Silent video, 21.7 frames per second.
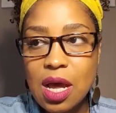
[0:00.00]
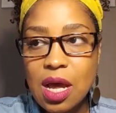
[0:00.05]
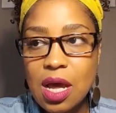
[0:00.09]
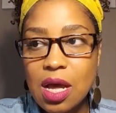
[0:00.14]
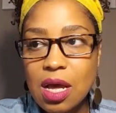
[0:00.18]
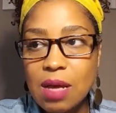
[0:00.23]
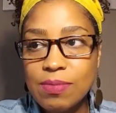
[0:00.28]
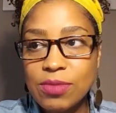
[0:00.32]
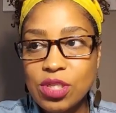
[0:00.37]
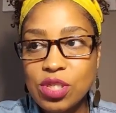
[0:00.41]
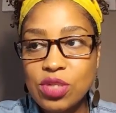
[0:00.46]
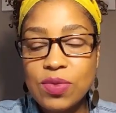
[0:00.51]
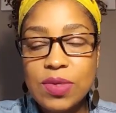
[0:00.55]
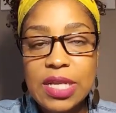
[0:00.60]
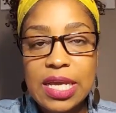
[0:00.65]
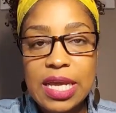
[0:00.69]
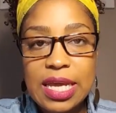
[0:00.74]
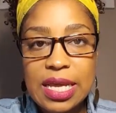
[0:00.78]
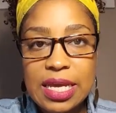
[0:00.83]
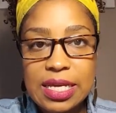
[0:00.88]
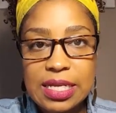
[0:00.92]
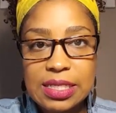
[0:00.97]
to
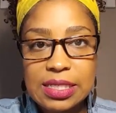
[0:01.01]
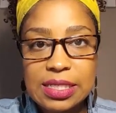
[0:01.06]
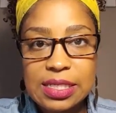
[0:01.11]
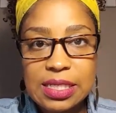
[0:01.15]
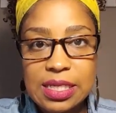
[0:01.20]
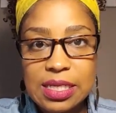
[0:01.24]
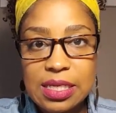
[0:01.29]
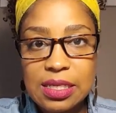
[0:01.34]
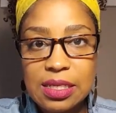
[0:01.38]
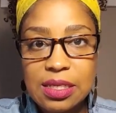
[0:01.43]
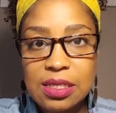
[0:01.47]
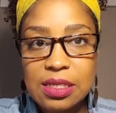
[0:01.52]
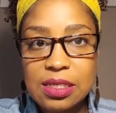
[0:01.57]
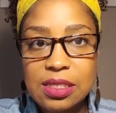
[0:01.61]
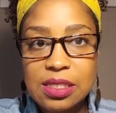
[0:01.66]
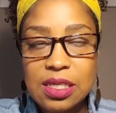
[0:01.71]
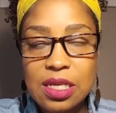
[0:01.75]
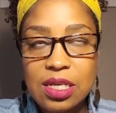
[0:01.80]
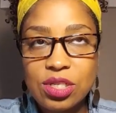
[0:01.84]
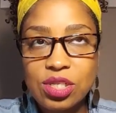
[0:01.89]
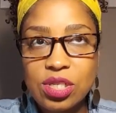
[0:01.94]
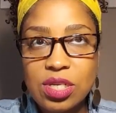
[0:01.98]
enhance it,
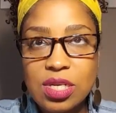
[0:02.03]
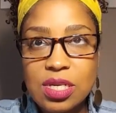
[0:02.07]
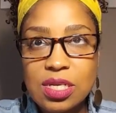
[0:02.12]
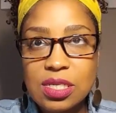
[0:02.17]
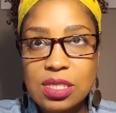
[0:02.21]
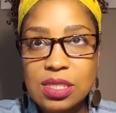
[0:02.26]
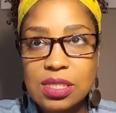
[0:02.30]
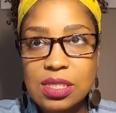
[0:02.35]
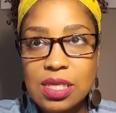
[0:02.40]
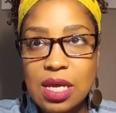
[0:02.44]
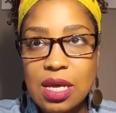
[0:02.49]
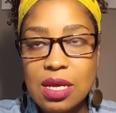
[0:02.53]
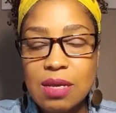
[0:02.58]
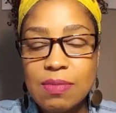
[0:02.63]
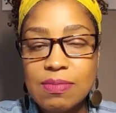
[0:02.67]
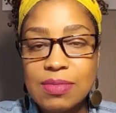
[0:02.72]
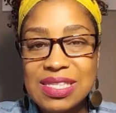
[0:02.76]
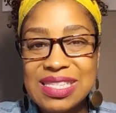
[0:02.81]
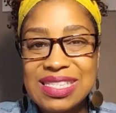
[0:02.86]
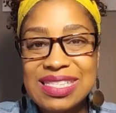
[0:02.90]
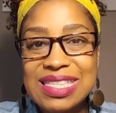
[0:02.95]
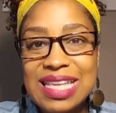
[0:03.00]
such as
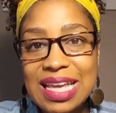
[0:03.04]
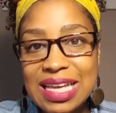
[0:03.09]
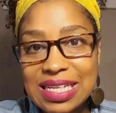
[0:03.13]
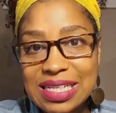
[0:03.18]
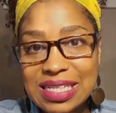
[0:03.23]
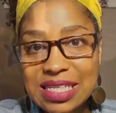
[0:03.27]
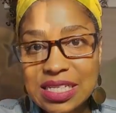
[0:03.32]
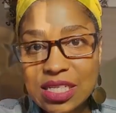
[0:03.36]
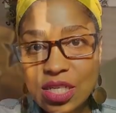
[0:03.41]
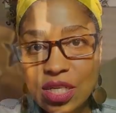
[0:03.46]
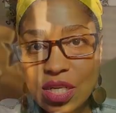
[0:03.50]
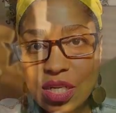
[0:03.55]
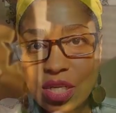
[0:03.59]
scent,